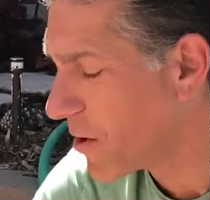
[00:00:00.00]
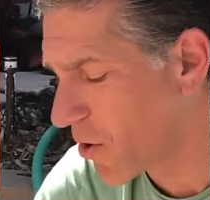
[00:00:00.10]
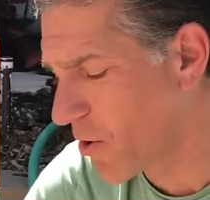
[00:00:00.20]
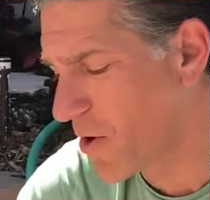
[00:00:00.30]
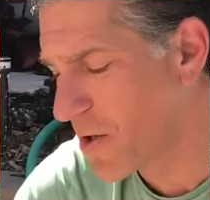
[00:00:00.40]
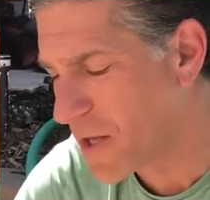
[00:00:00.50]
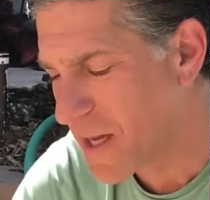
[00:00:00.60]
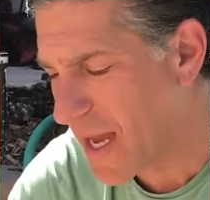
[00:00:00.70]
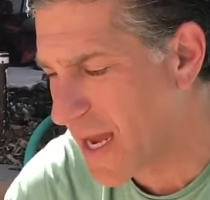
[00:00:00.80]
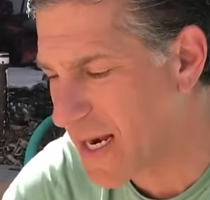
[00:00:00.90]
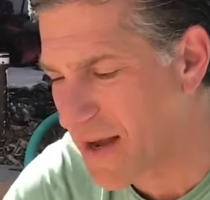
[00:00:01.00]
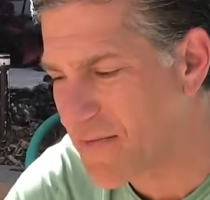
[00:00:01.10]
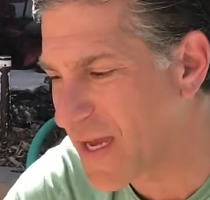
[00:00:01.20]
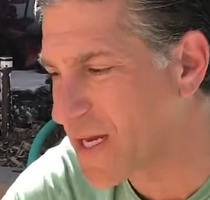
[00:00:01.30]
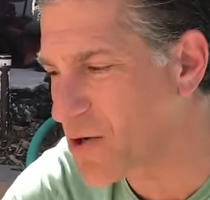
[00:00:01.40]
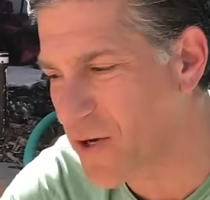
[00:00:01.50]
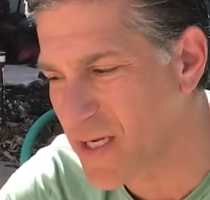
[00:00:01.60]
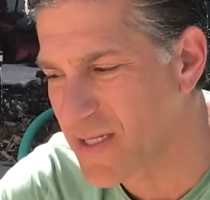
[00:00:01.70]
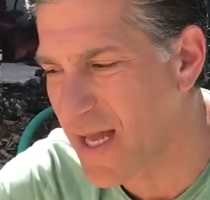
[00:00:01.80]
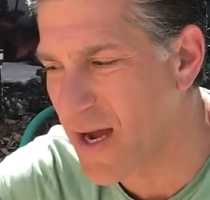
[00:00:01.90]
hole and I've
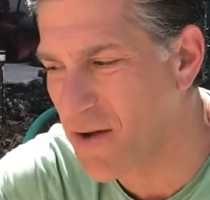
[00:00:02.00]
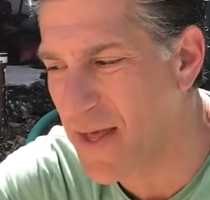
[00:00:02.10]
increased now